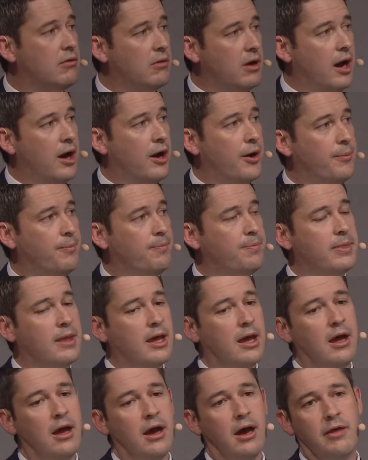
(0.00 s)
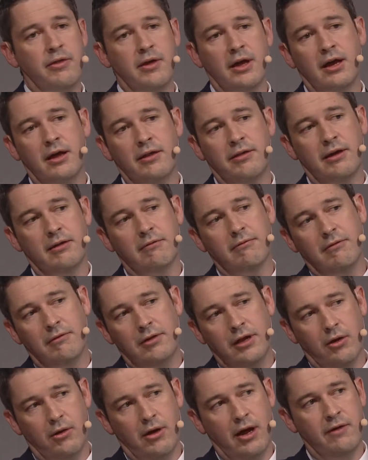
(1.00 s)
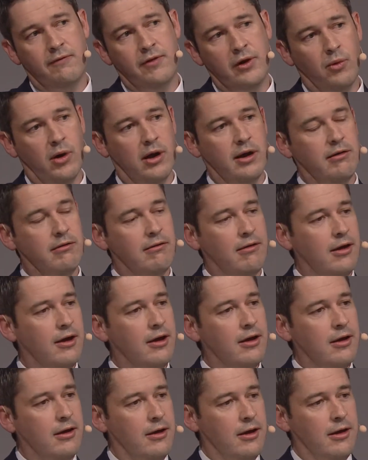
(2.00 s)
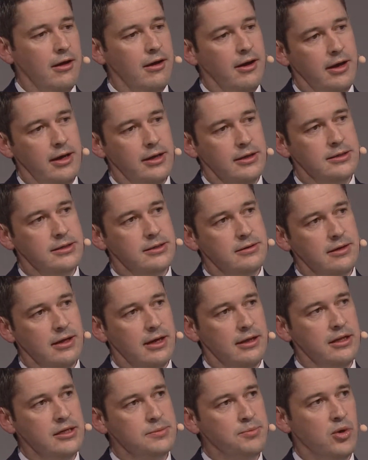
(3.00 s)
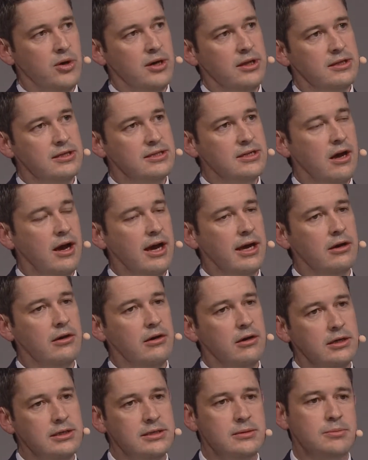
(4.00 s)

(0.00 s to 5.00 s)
I think everyone is at this point in the cycle is